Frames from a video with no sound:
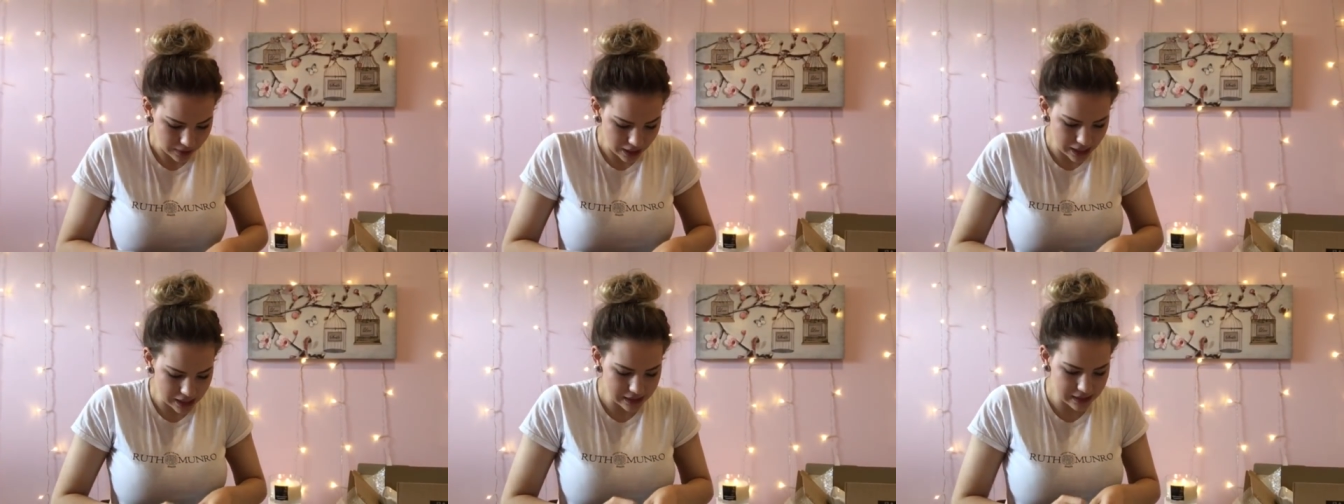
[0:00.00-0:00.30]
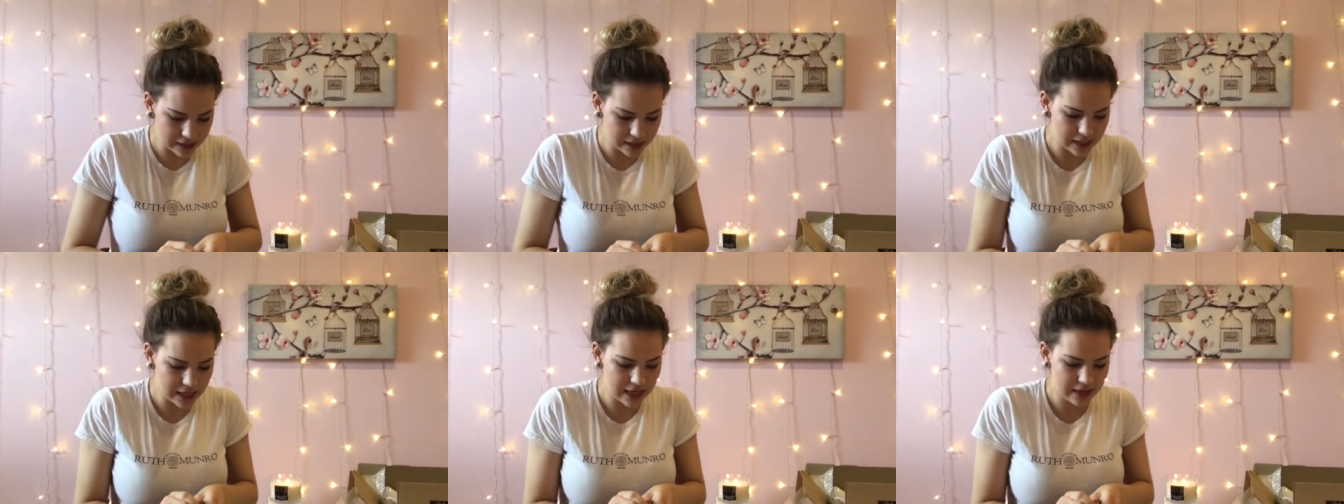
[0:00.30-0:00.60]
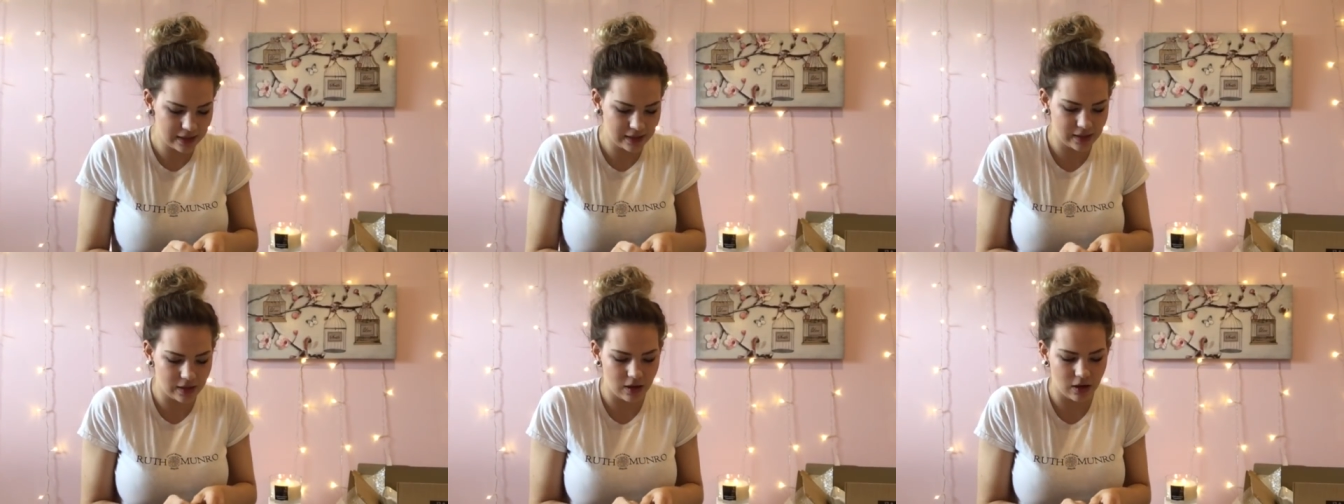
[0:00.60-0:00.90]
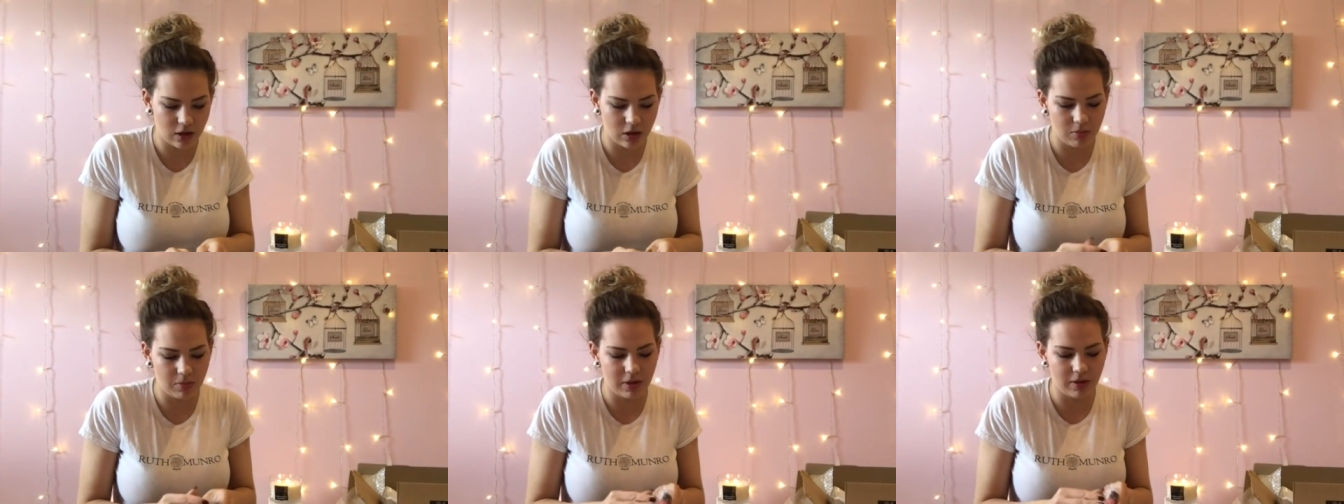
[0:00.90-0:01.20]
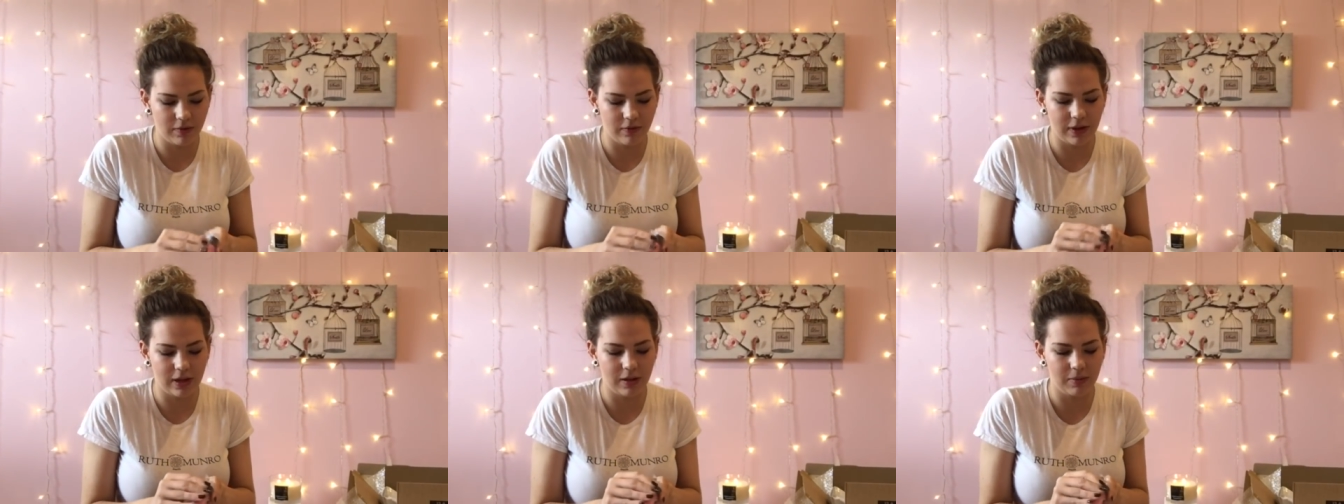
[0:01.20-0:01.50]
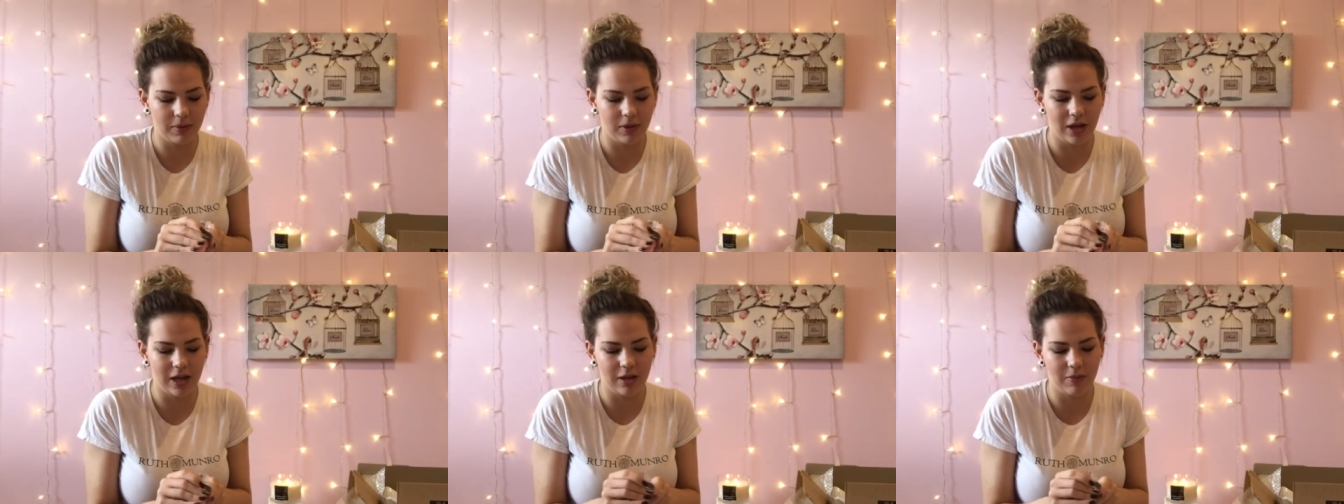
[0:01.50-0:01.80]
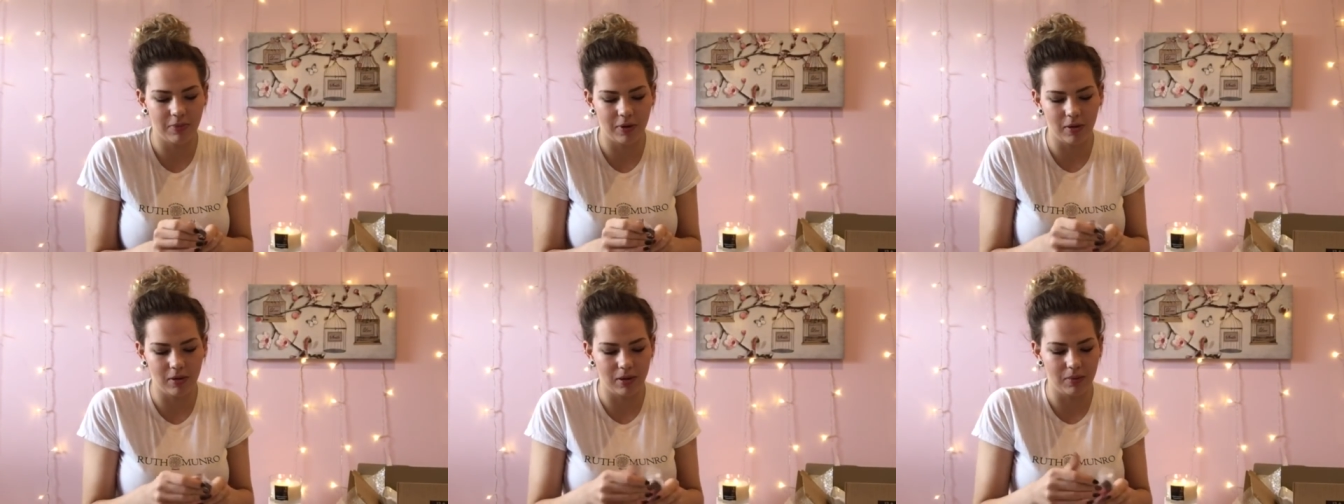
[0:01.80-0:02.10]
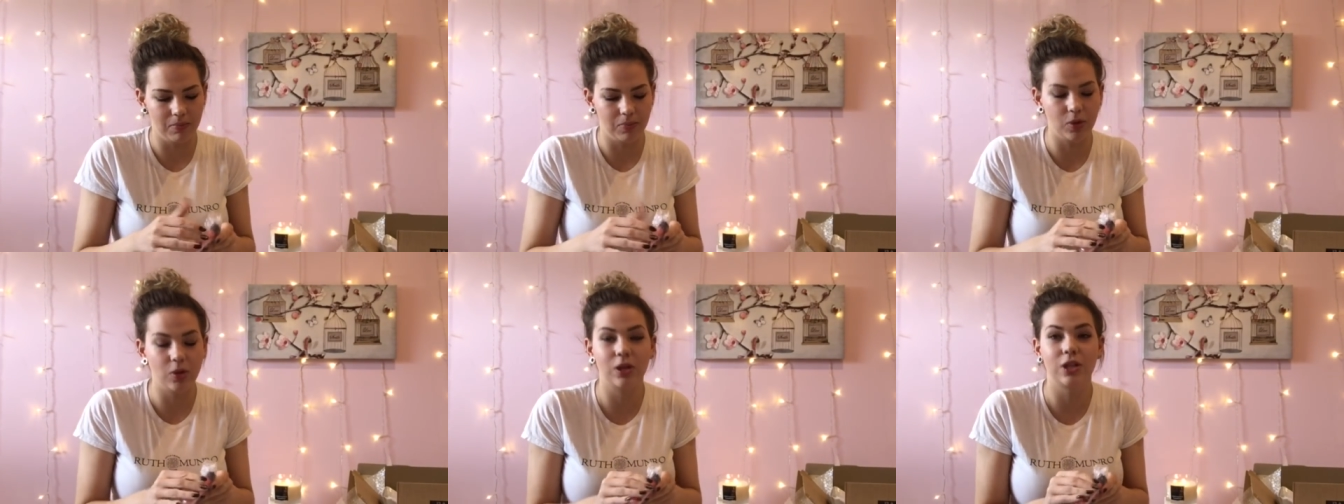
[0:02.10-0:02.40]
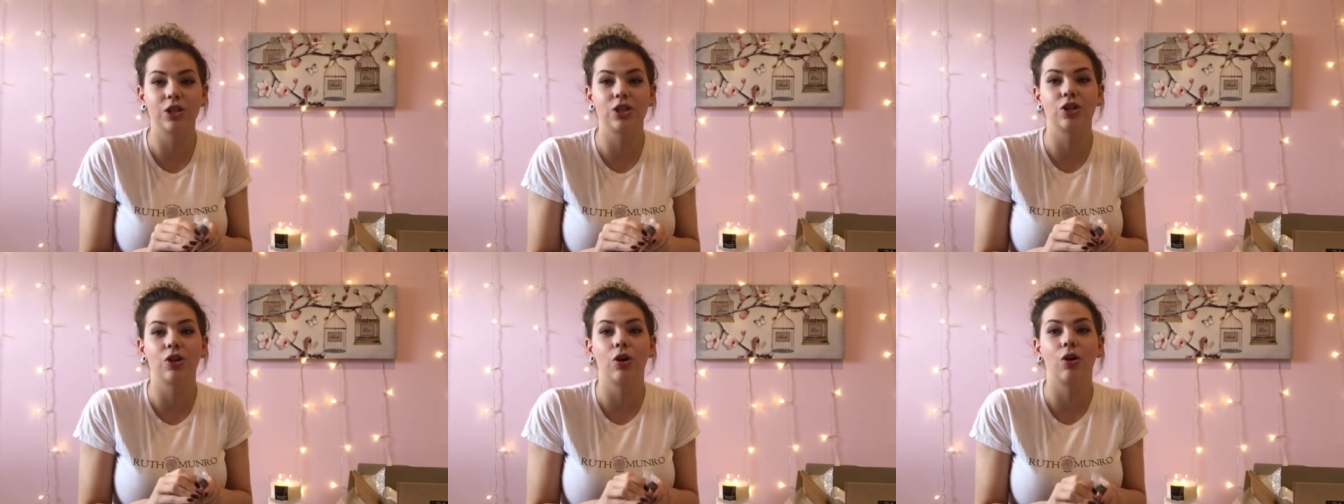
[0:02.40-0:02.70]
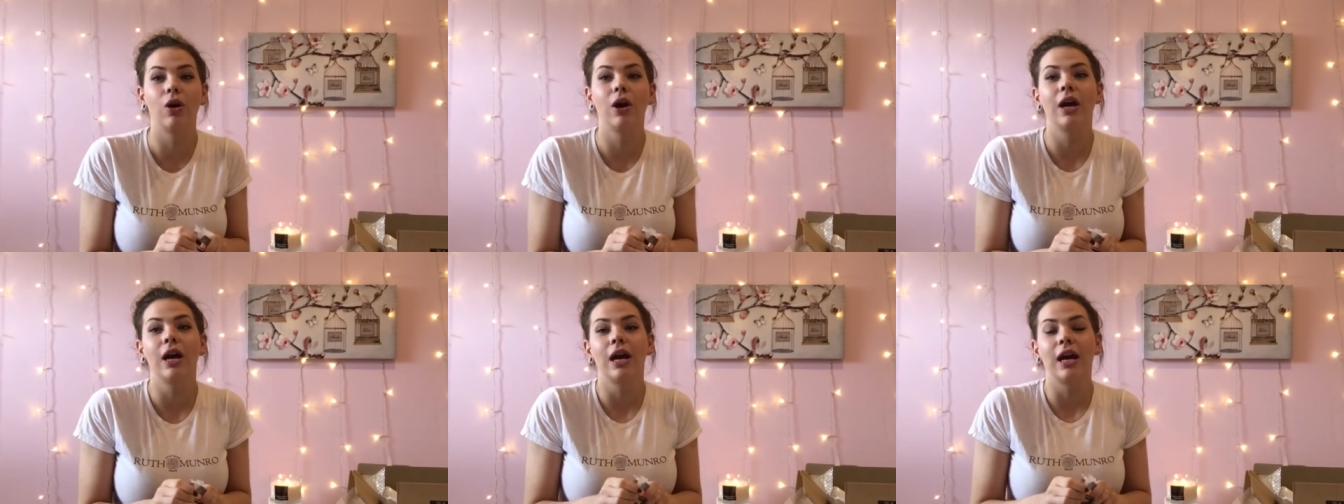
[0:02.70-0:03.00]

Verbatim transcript: As I say, these are going to be available at the Birmingham Beauty Show.